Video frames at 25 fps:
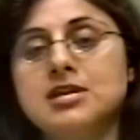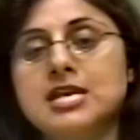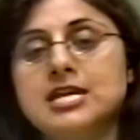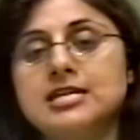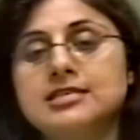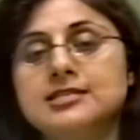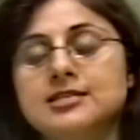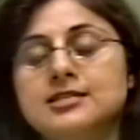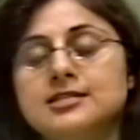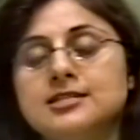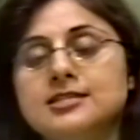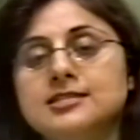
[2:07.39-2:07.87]

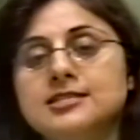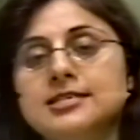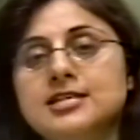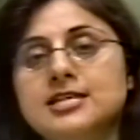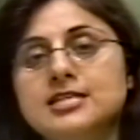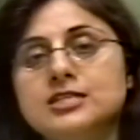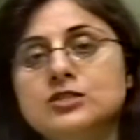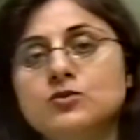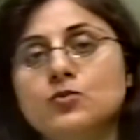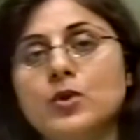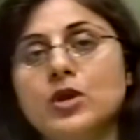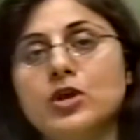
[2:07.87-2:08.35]
is a
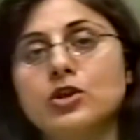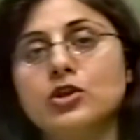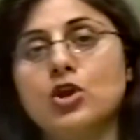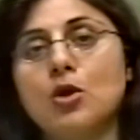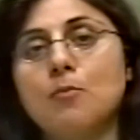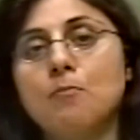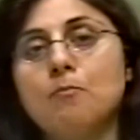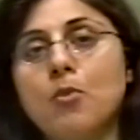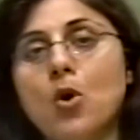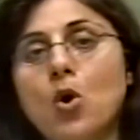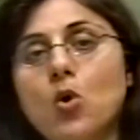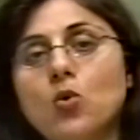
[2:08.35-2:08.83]
disease where
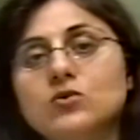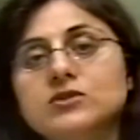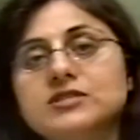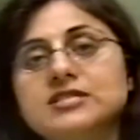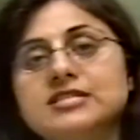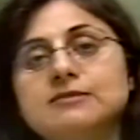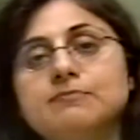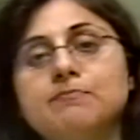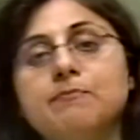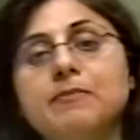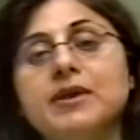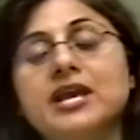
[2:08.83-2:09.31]
your
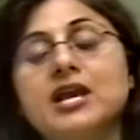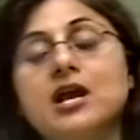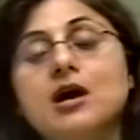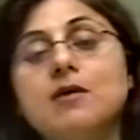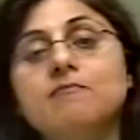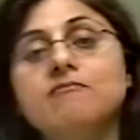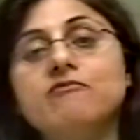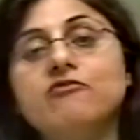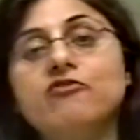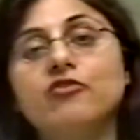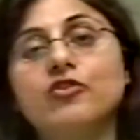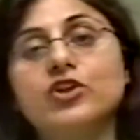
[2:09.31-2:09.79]
bones
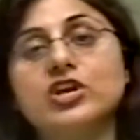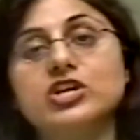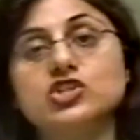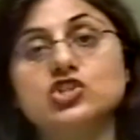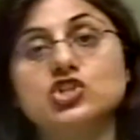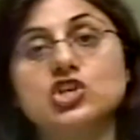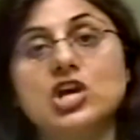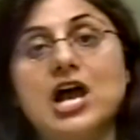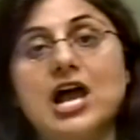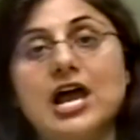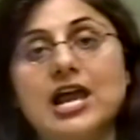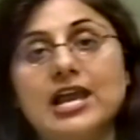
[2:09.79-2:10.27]
become
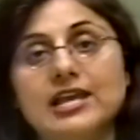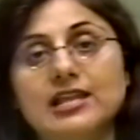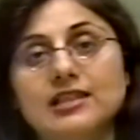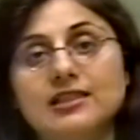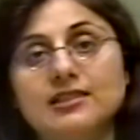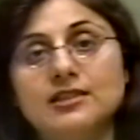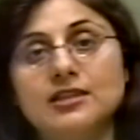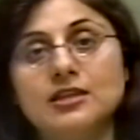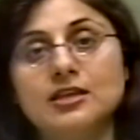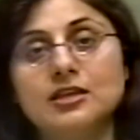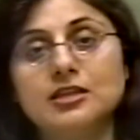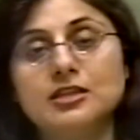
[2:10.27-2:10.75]

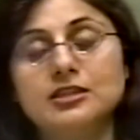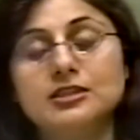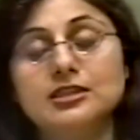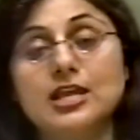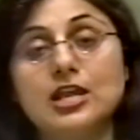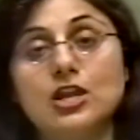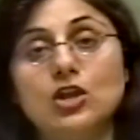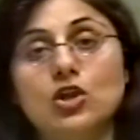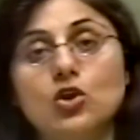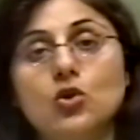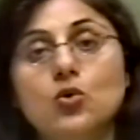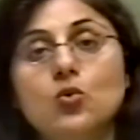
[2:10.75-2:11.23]
fragile.
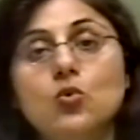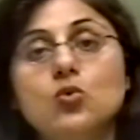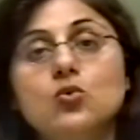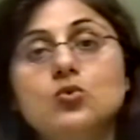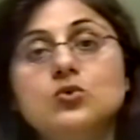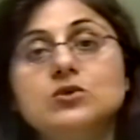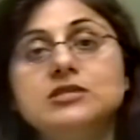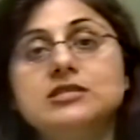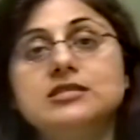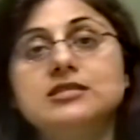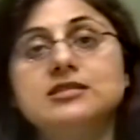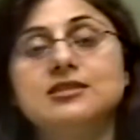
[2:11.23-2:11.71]
They
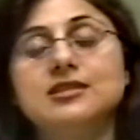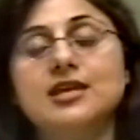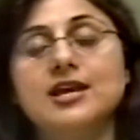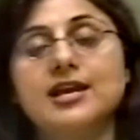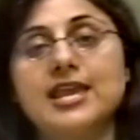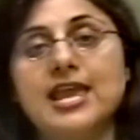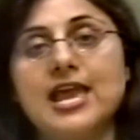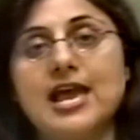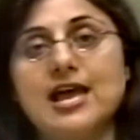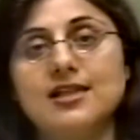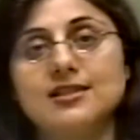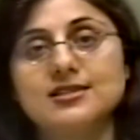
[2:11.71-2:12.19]
lose the
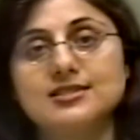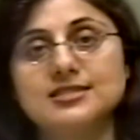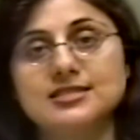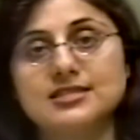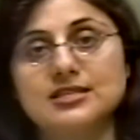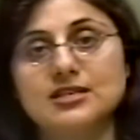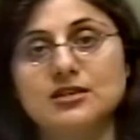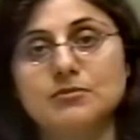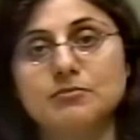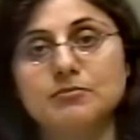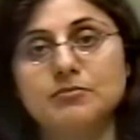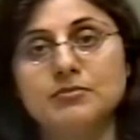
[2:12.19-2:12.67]

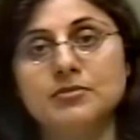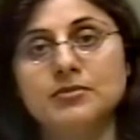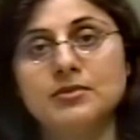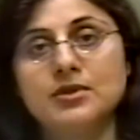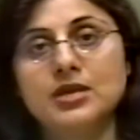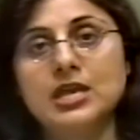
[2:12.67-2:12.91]
calcium.